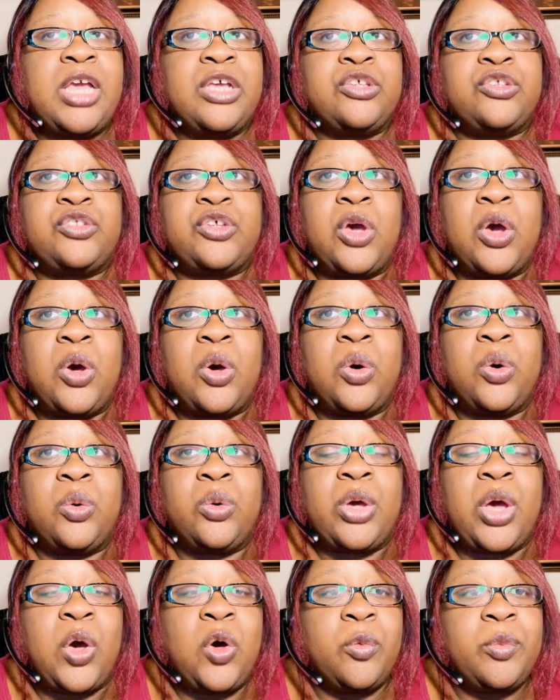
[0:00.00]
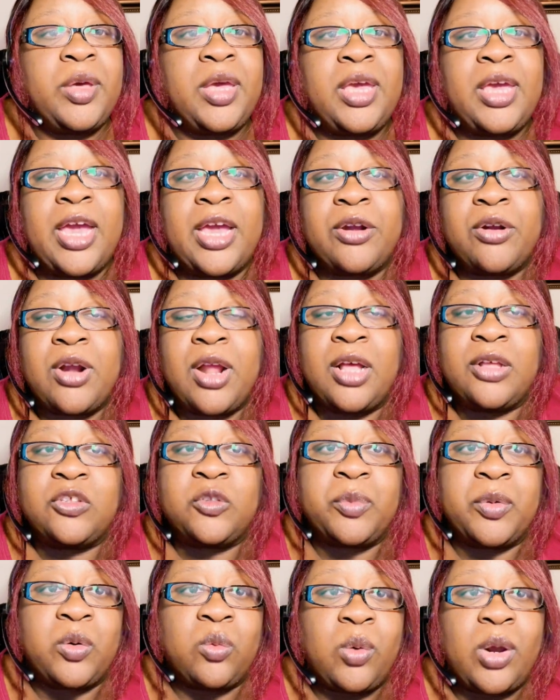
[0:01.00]
So Kobe and her
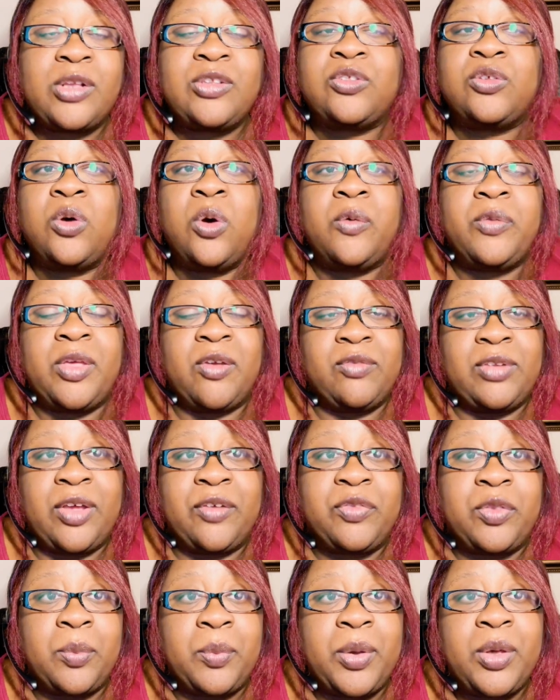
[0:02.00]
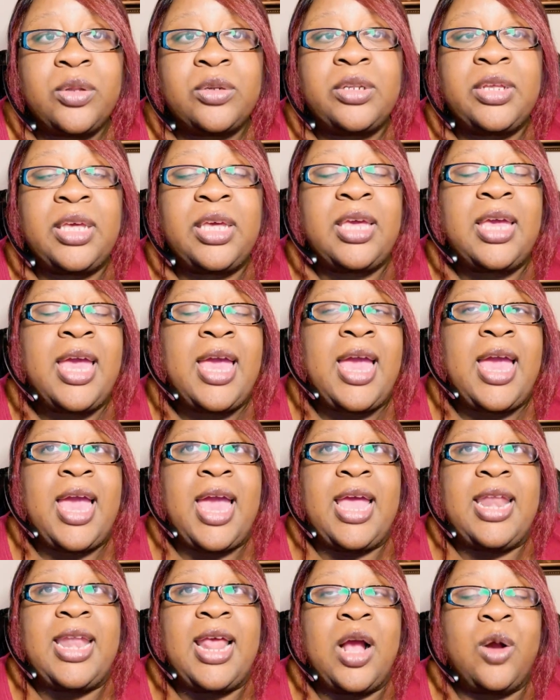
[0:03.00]
husband Russell, they've left the building,
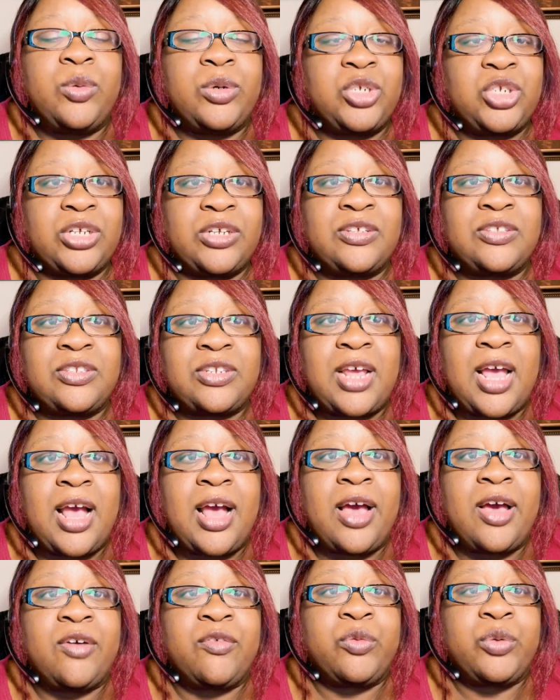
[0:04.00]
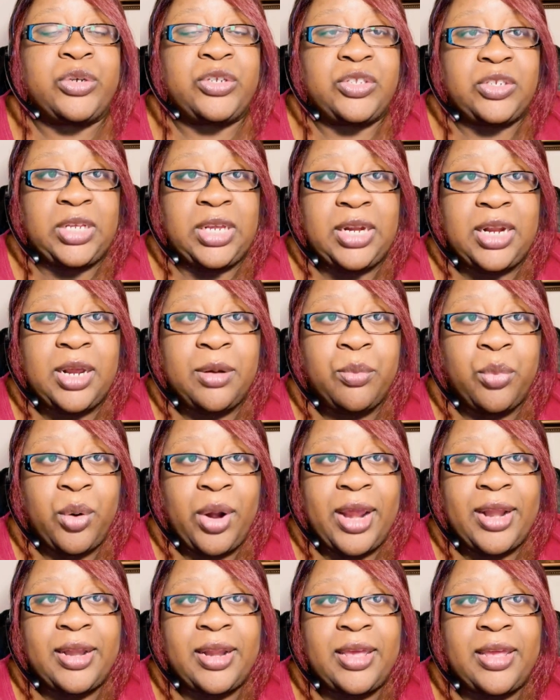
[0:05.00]
and now we just have Christina and
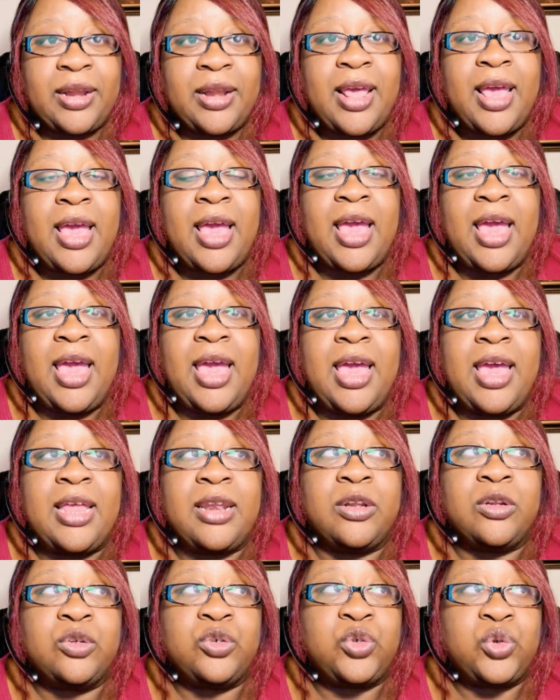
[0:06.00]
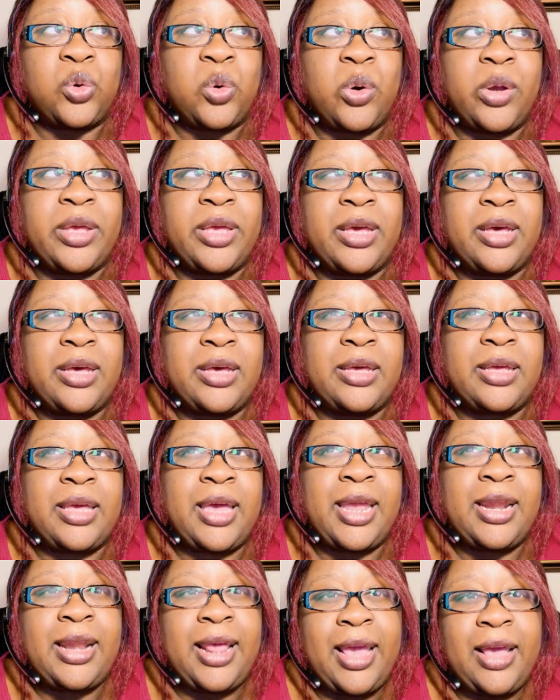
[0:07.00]
Brandon and LaToya
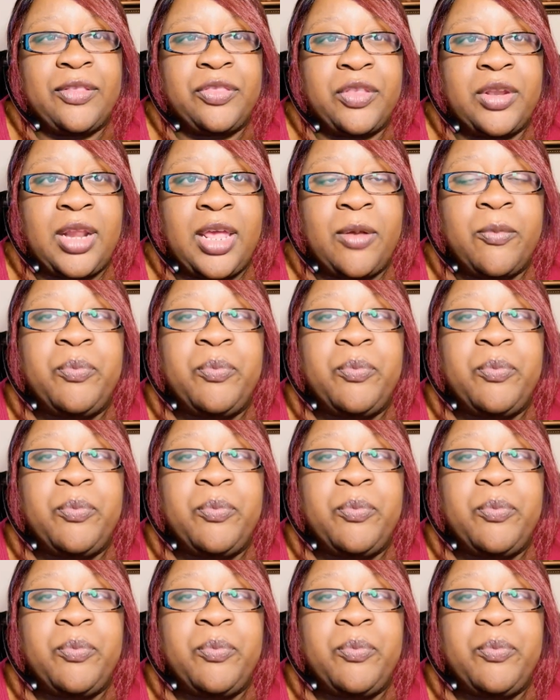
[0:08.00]
and Anthony.